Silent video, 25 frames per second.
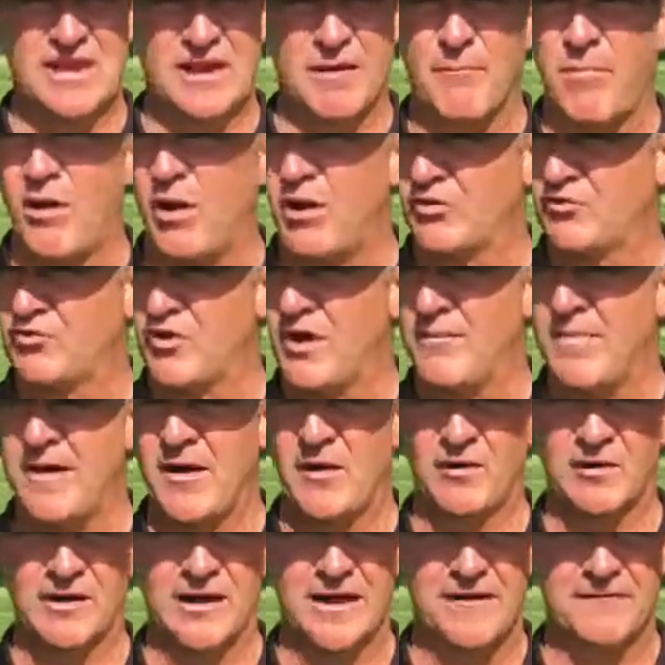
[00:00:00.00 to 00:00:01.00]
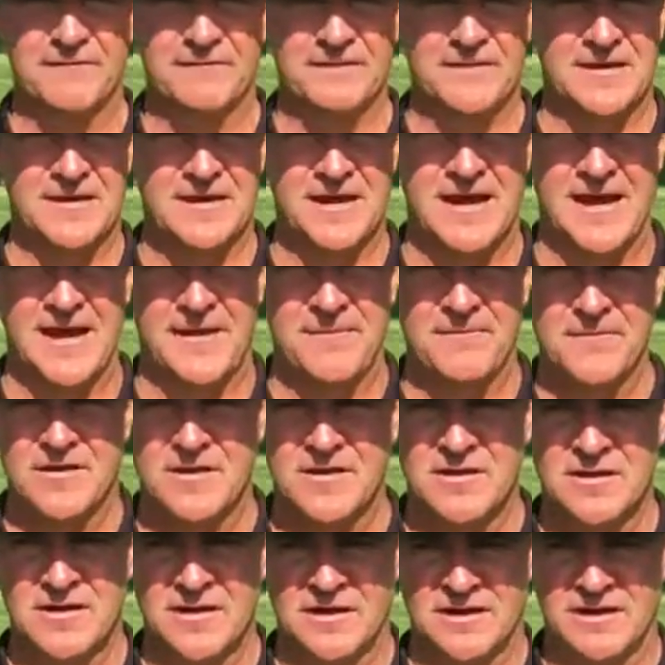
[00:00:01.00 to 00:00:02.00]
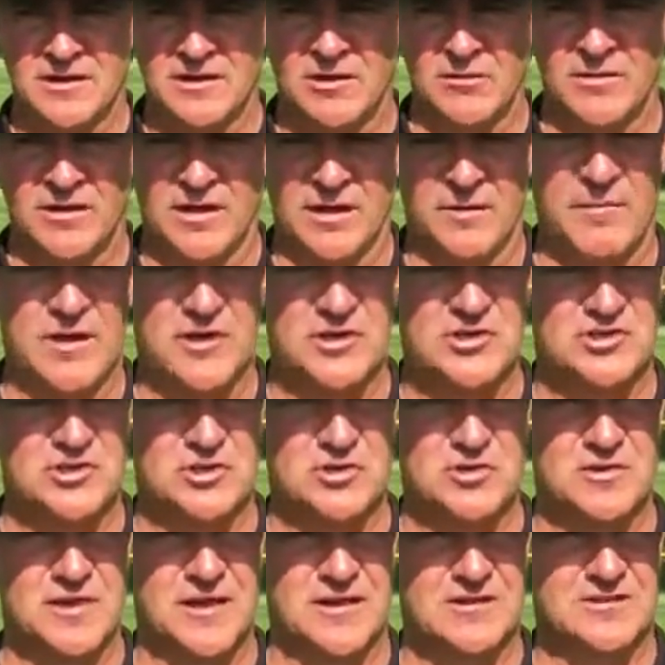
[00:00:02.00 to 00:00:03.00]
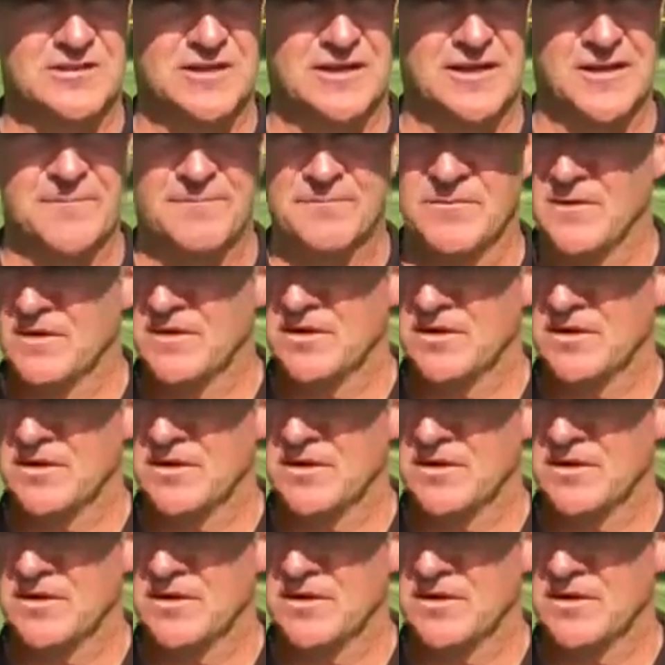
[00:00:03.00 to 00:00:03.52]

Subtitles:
had a ball drop out and left, and you know, we got to make sure that